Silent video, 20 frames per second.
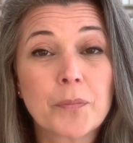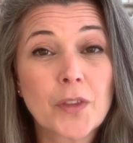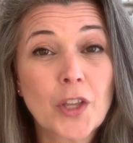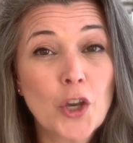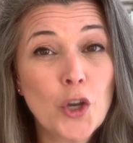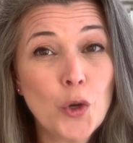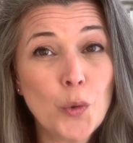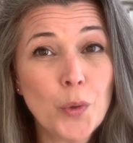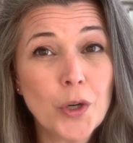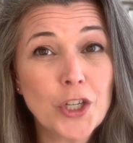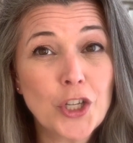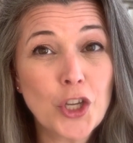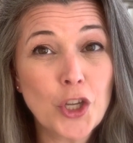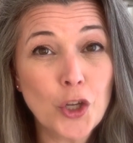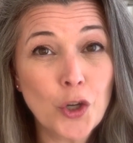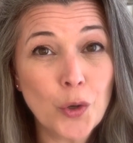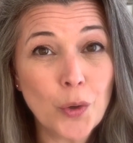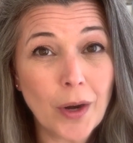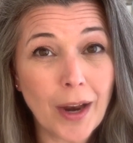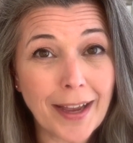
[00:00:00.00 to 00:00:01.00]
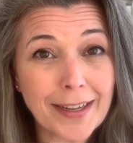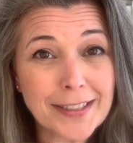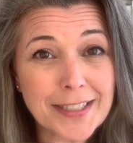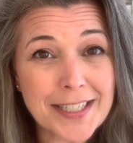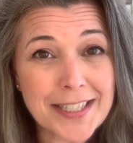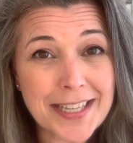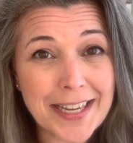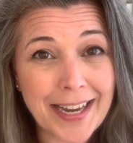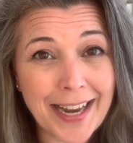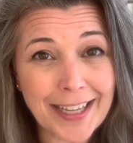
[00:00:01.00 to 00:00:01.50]
Who would you like to
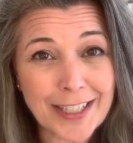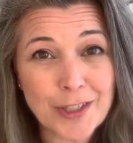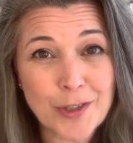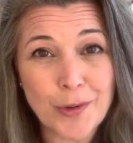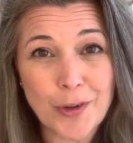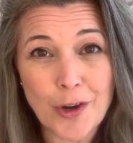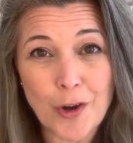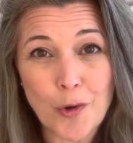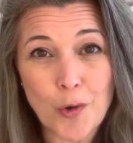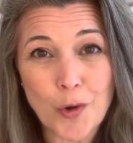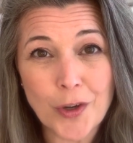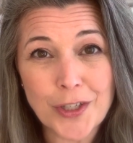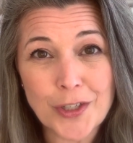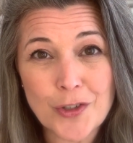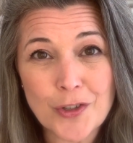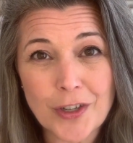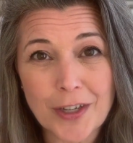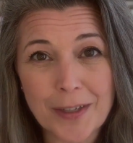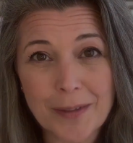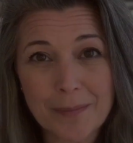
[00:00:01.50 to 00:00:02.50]
sit next to in an orchestra?